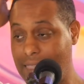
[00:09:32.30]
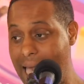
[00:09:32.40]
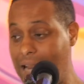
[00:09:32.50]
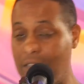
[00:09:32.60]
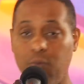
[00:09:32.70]

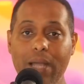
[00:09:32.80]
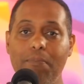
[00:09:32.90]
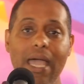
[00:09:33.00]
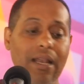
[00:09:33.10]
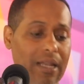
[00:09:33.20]
That is what,
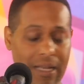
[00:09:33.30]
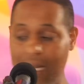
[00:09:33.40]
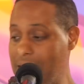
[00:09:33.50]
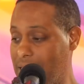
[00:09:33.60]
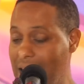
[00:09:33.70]
man,
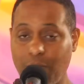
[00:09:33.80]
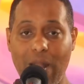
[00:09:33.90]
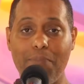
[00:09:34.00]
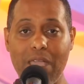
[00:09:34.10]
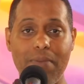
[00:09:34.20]
listen, that's
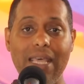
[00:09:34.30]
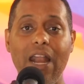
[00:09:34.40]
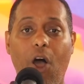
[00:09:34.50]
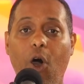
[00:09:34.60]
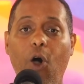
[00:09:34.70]
what I mean by
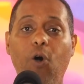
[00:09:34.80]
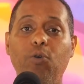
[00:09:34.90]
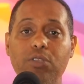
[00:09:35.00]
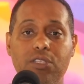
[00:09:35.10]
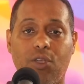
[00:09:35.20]
that
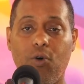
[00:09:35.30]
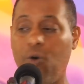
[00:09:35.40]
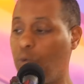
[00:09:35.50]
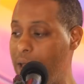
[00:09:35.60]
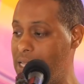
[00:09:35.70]
old
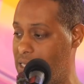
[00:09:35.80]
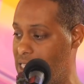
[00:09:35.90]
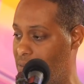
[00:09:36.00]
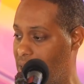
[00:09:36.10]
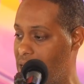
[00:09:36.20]
school
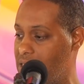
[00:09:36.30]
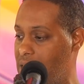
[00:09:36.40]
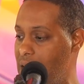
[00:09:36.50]
racism, because